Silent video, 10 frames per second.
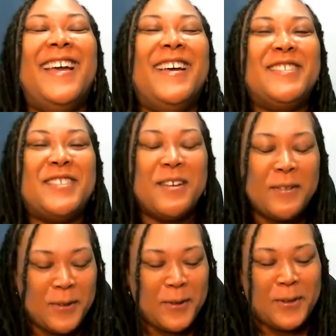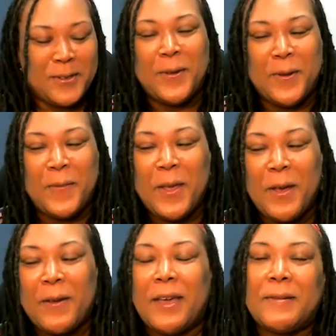So cool. So cool.
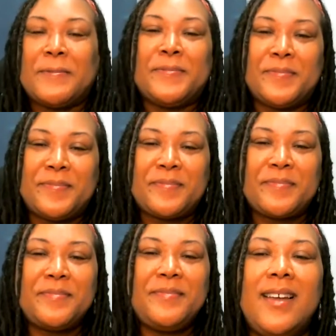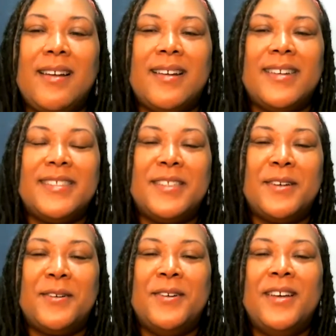Okay. All right.
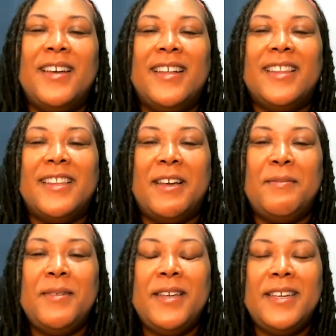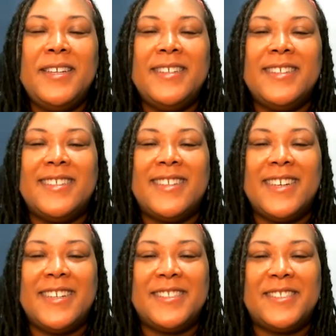So let me get
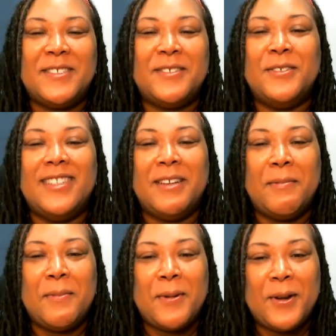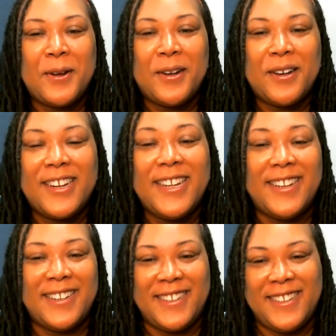to number
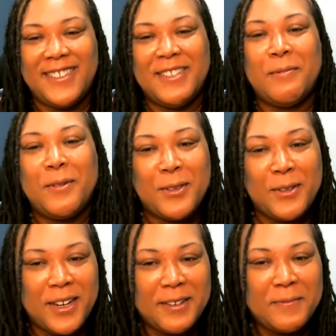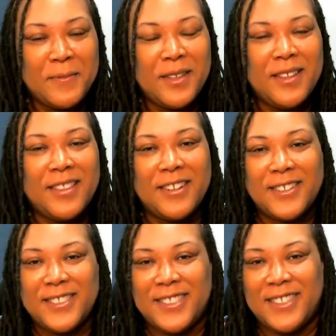3. Third
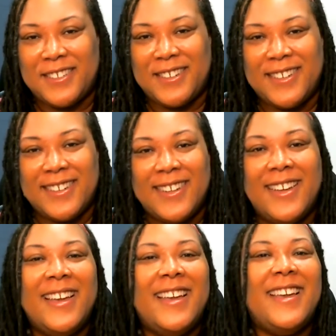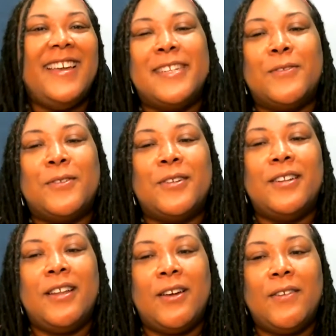secret. N stands for
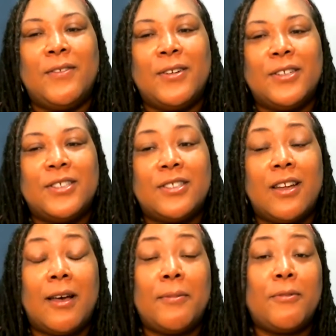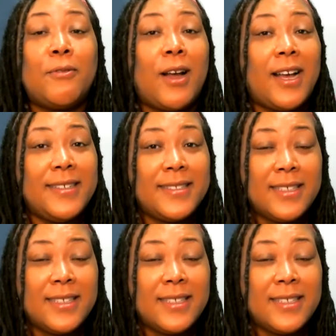never stop rising.